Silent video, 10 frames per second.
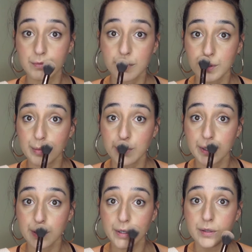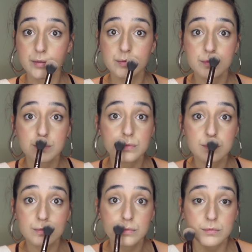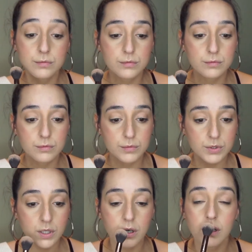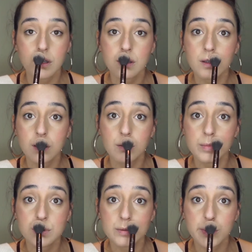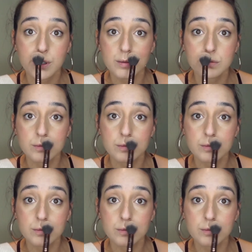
A little bit here, just to highlight the Cupid's bow.